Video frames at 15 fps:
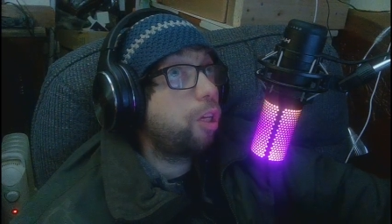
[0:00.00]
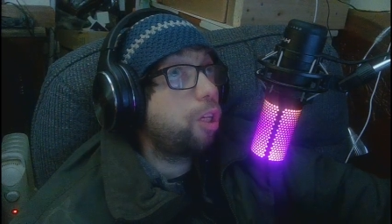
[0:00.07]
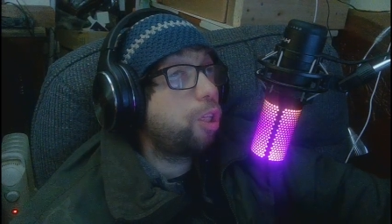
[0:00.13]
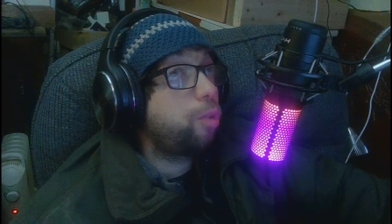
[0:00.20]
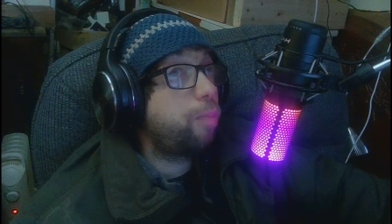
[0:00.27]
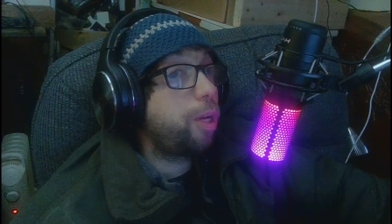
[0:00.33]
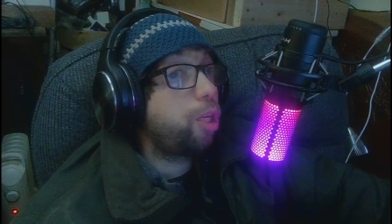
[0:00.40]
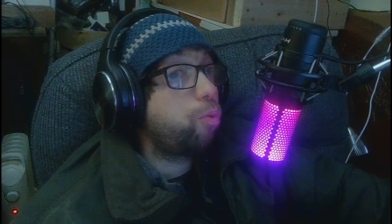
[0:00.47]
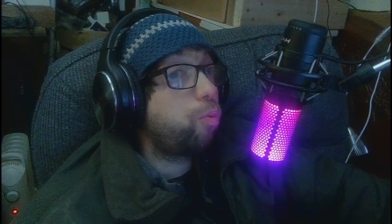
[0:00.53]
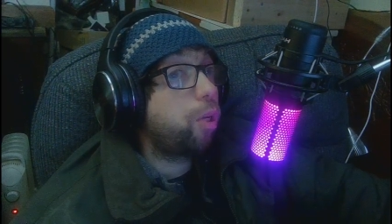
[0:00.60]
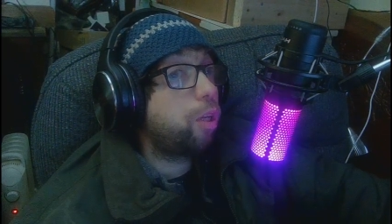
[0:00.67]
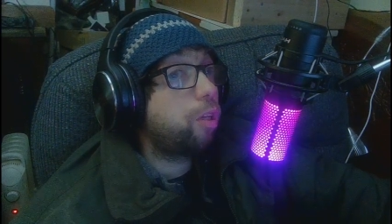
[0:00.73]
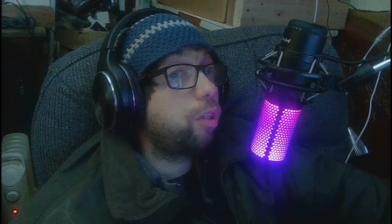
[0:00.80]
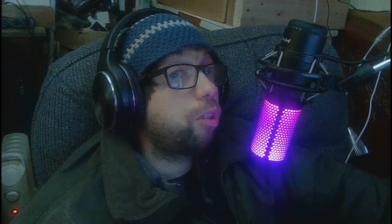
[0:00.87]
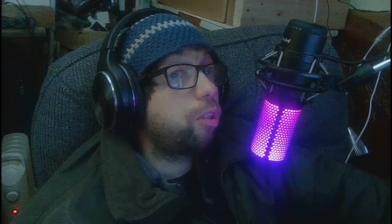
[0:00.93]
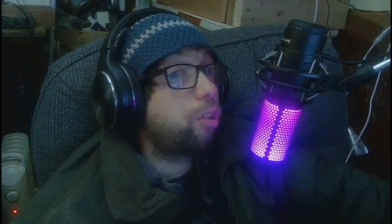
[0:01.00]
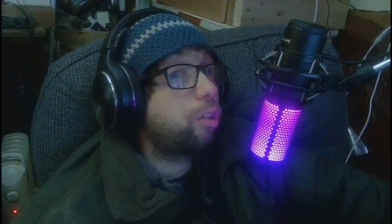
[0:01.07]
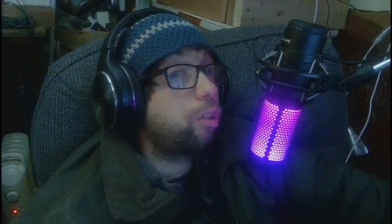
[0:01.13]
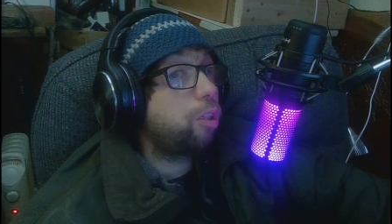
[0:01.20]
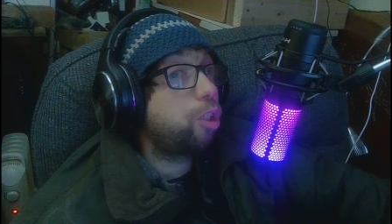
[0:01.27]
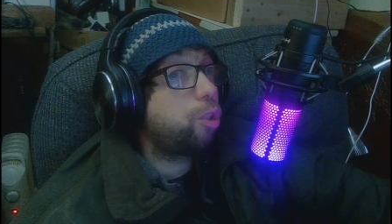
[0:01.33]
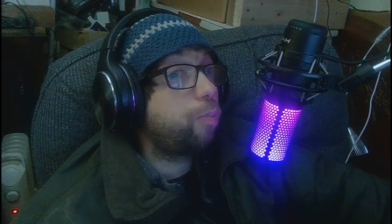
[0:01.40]
space whales
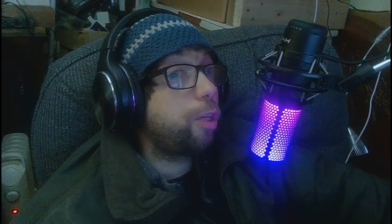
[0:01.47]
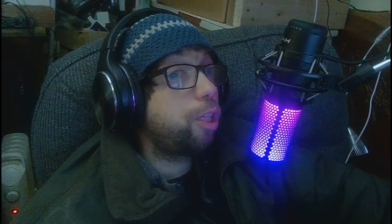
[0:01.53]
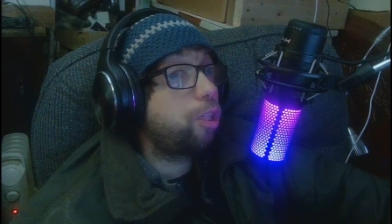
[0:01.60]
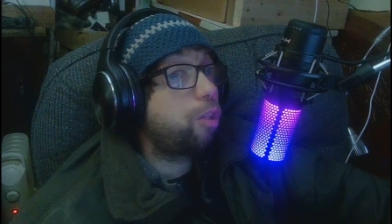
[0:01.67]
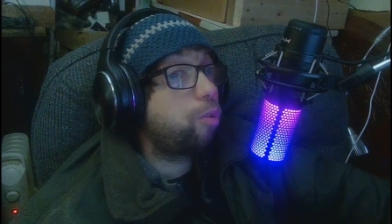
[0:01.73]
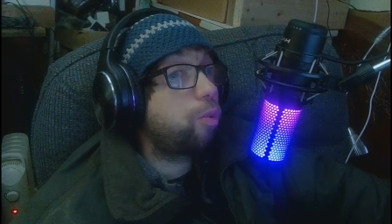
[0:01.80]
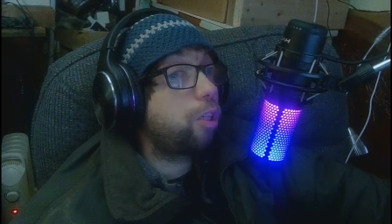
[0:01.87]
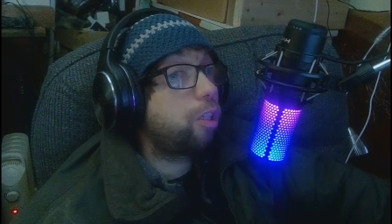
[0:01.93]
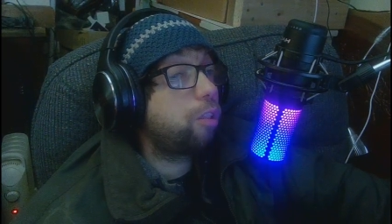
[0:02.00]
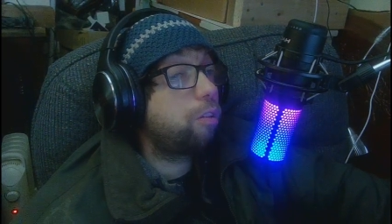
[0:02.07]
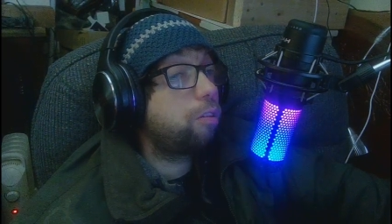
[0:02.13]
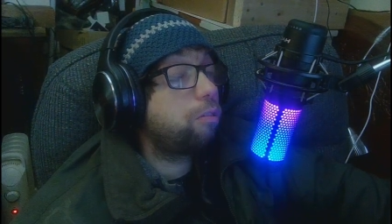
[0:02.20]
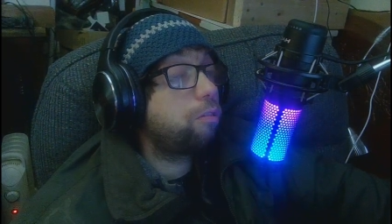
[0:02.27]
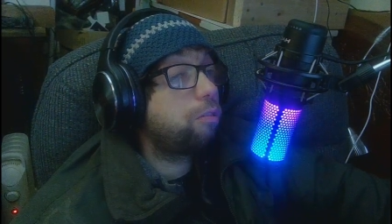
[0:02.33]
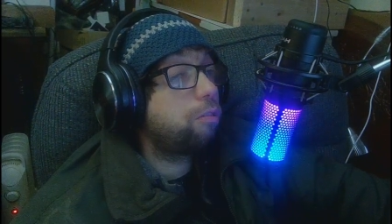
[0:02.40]
and space squids.